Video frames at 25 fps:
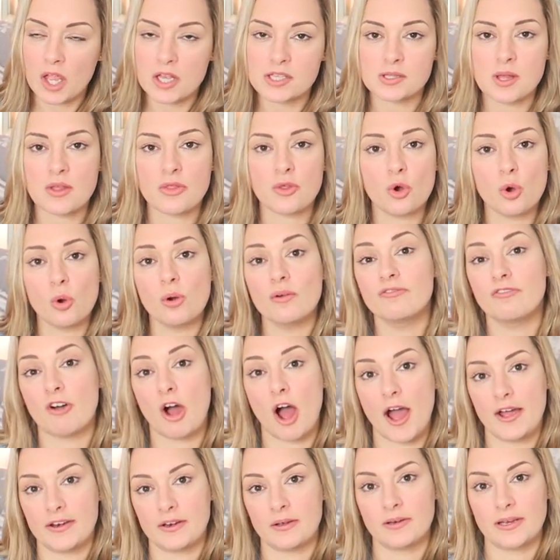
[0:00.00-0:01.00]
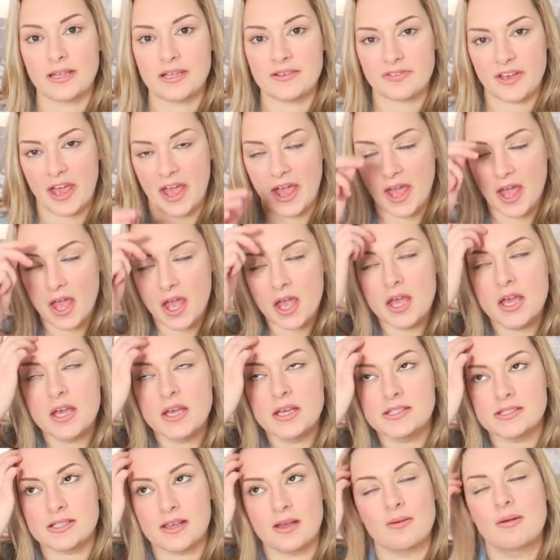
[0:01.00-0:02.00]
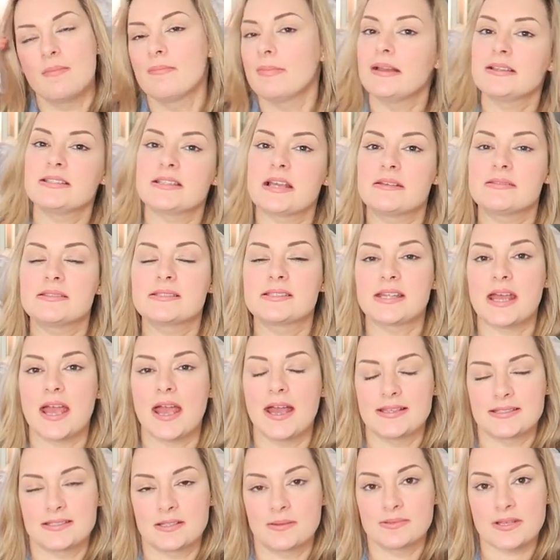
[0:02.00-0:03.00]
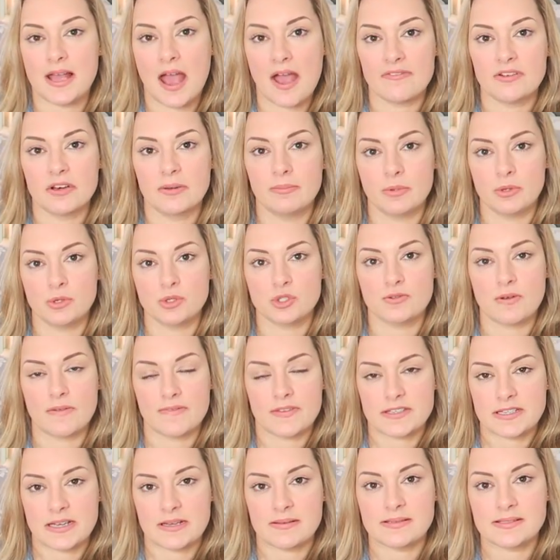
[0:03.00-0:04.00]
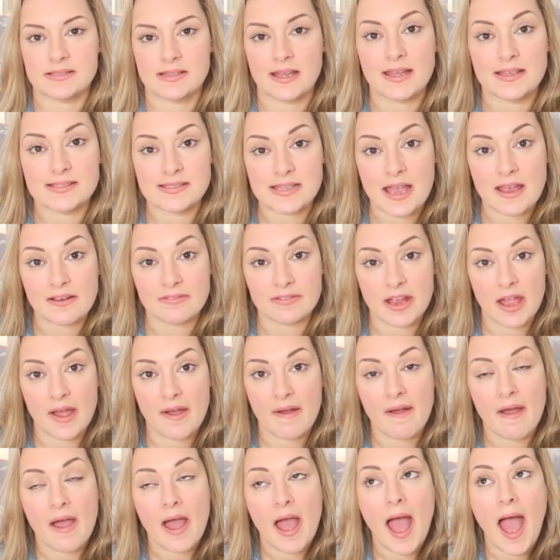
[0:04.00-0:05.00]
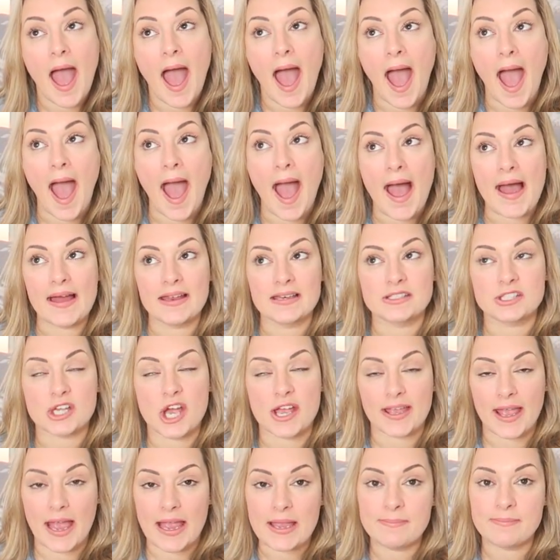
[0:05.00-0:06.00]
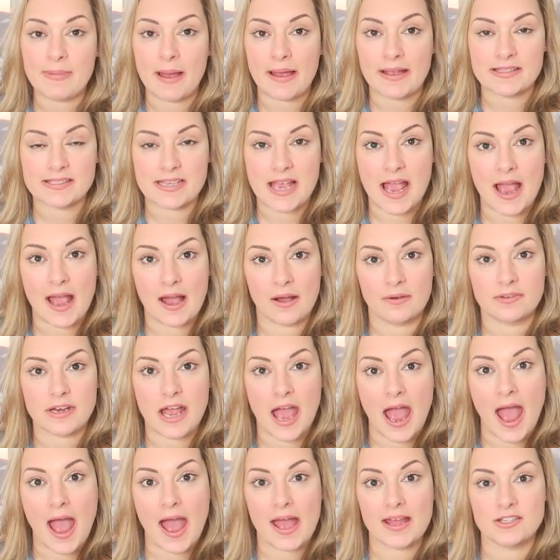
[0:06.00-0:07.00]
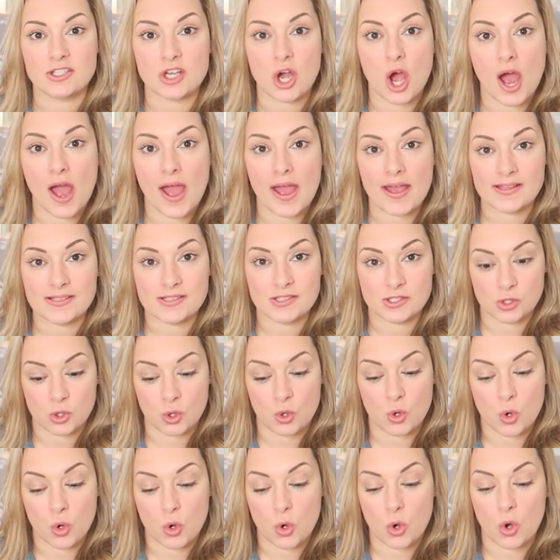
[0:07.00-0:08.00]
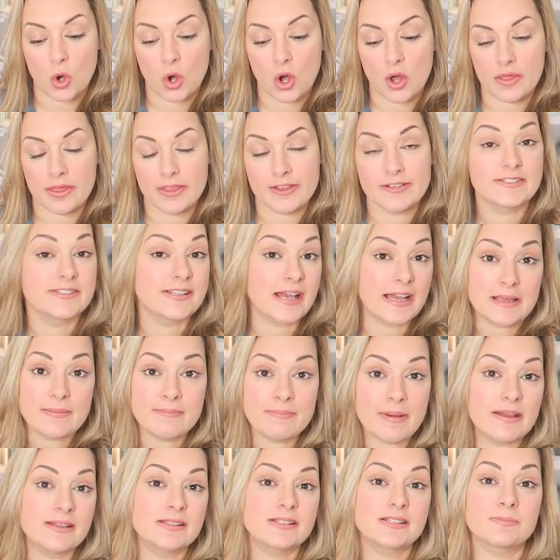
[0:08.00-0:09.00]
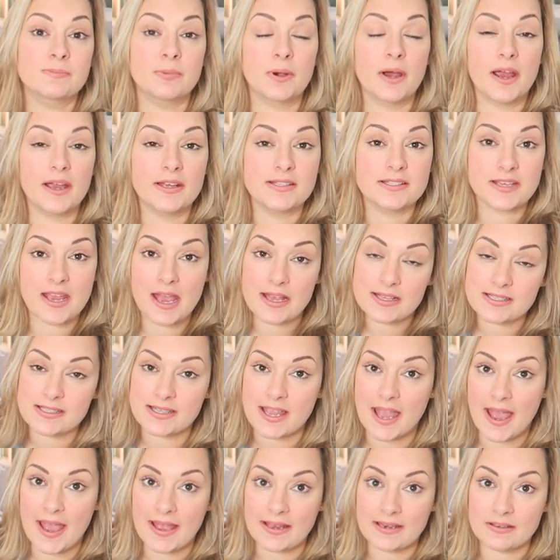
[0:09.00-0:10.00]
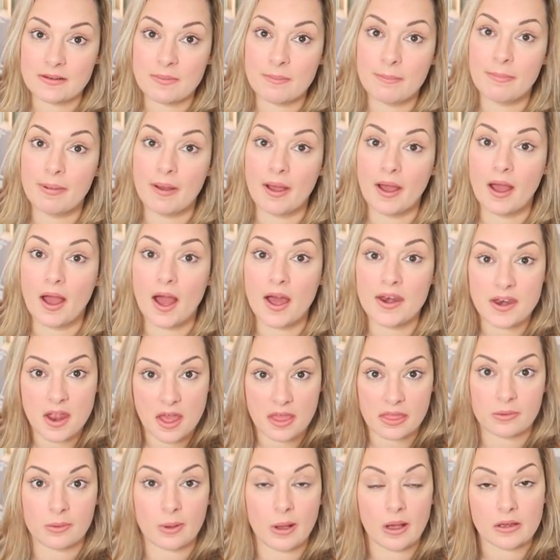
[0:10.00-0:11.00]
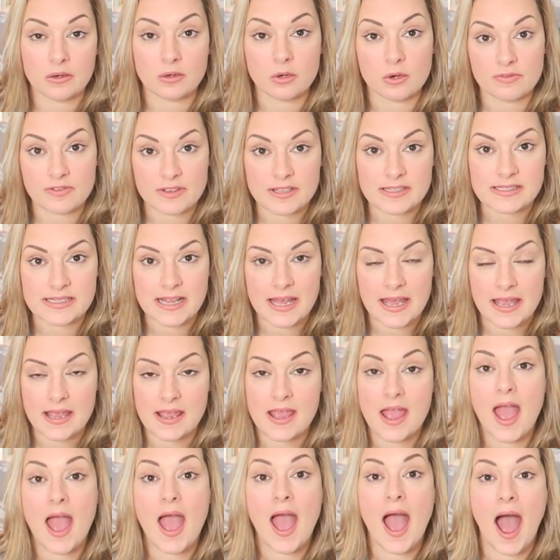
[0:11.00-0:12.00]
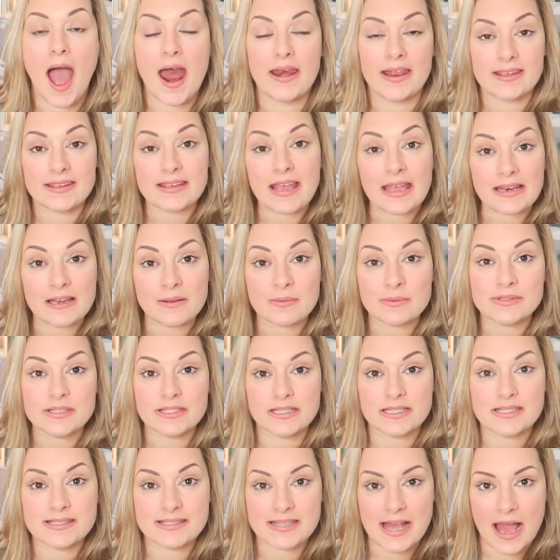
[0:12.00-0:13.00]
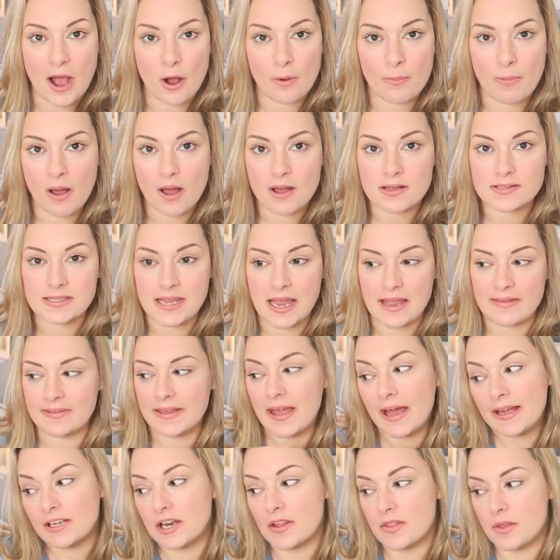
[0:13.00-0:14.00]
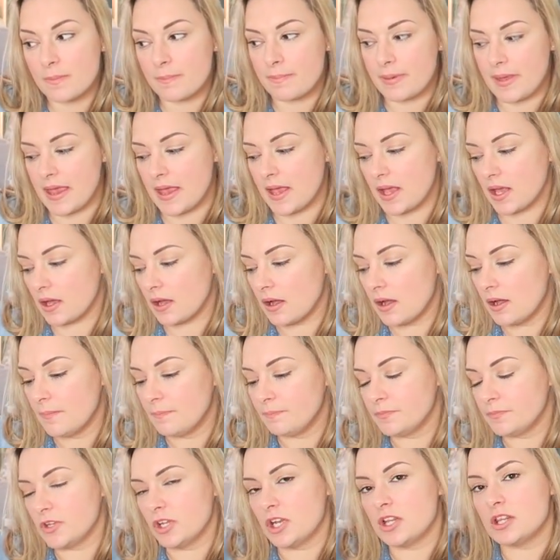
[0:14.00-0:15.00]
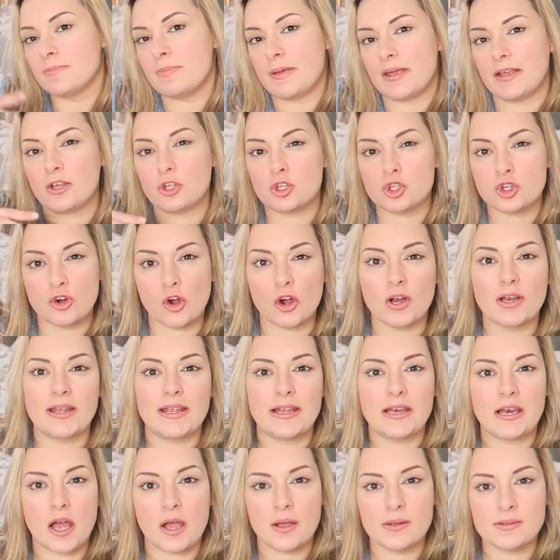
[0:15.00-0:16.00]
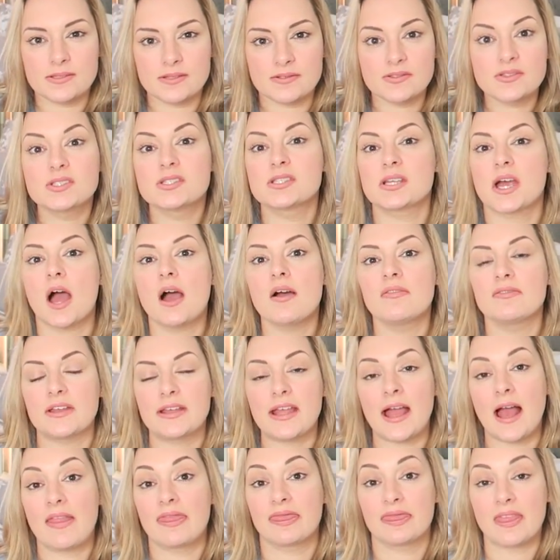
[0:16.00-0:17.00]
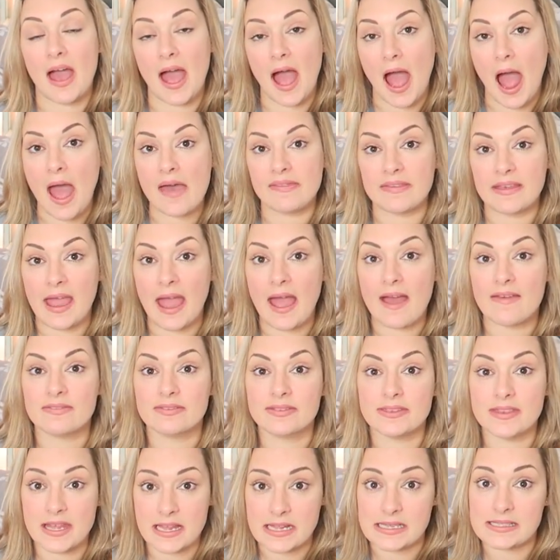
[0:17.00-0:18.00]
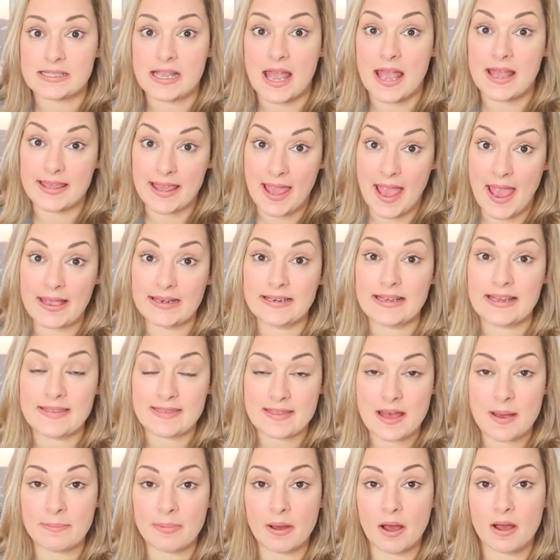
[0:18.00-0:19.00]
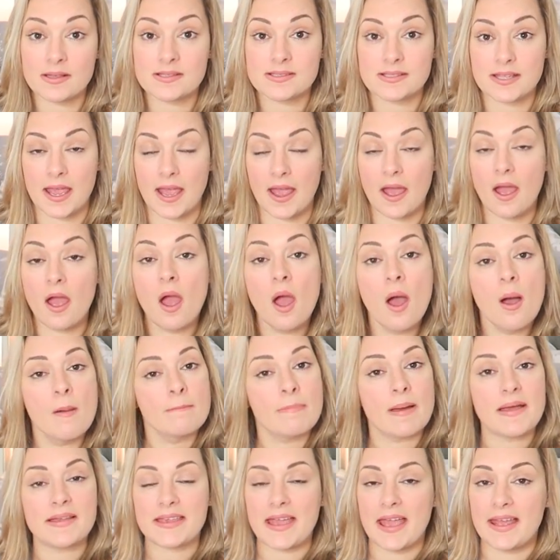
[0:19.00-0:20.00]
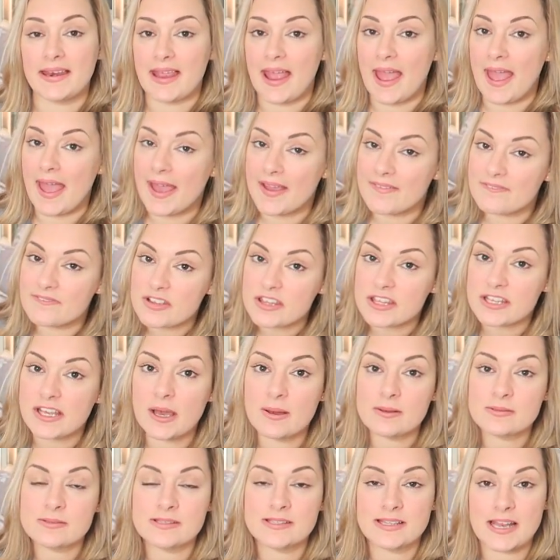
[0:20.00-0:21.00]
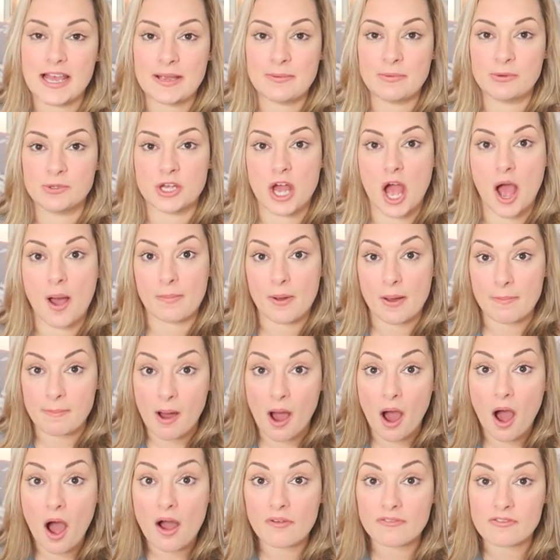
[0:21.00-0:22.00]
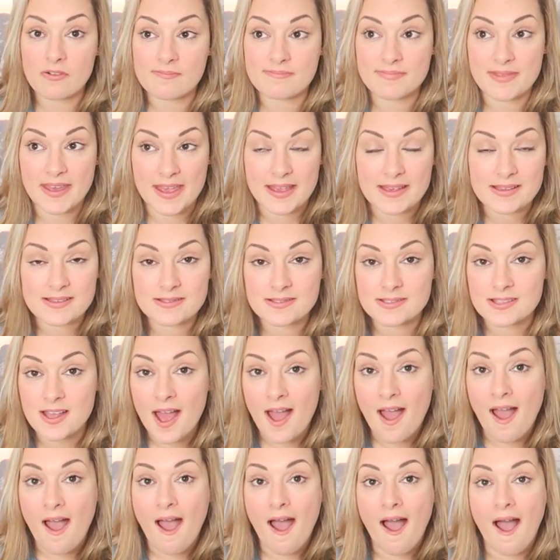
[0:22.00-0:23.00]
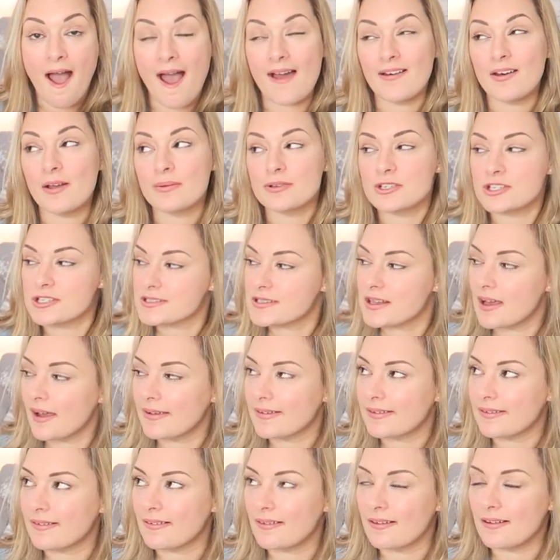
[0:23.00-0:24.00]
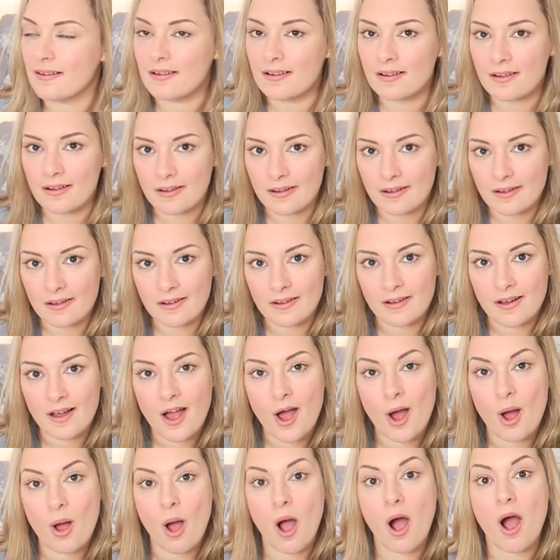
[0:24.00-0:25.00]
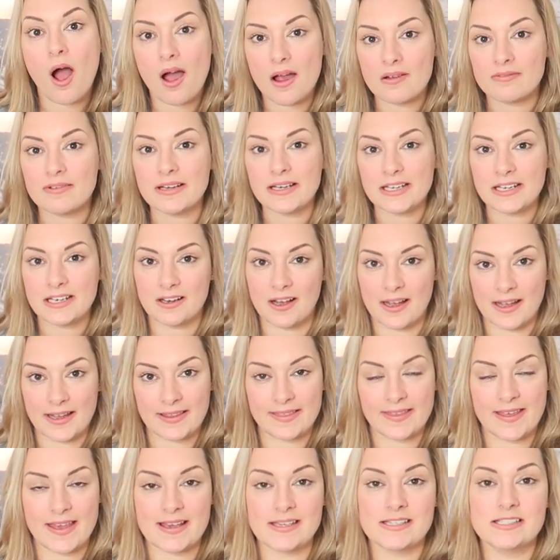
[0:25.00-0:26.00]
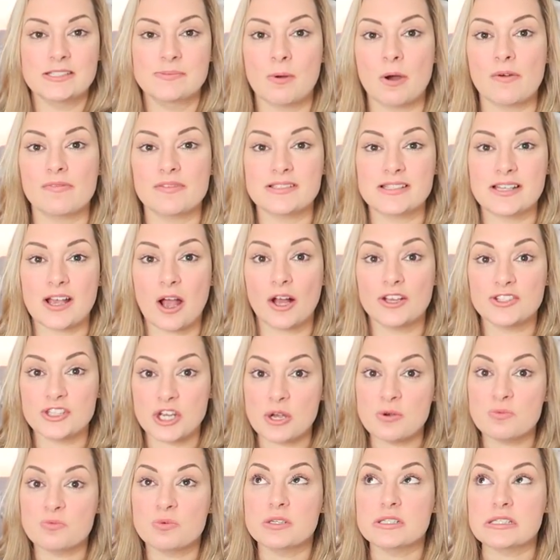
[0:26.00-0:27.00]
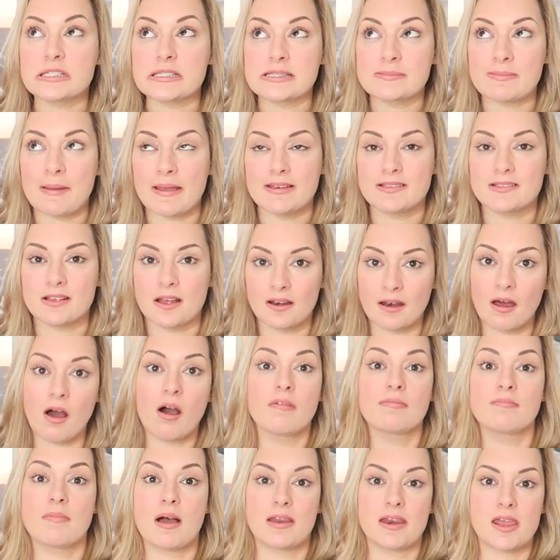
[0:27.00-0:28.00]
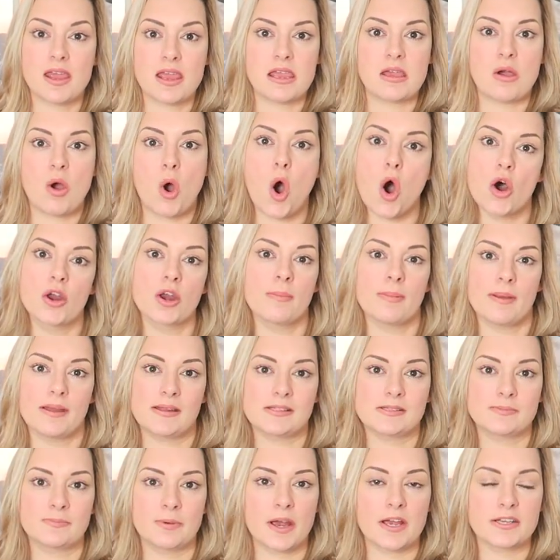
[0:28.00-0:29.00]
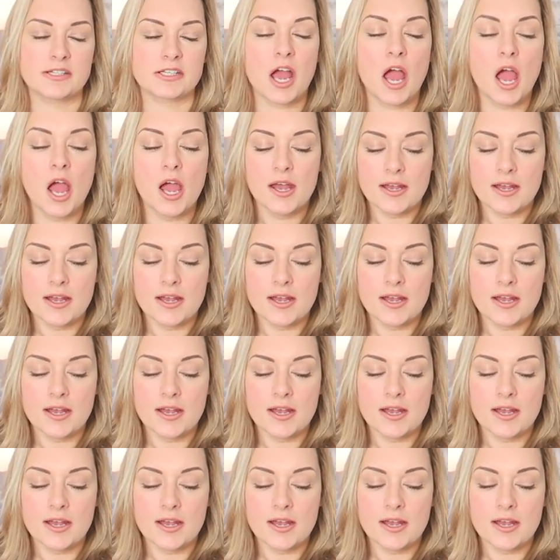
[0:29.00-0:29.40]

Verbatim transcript: so I thought fine I'll leave it so I went back downstairs and I was having a mooch around the downstairs area and I came back down and I saw the same bedspread yet again but another one obviously and again it was in a sale basket and they had like the big you know the big trolley loads of stuff they had that and they had this again in that basket but again everything else is labeled up apart from this and I was just like oh I really like this but obviously I don't want to spend a lot of money on a bedspread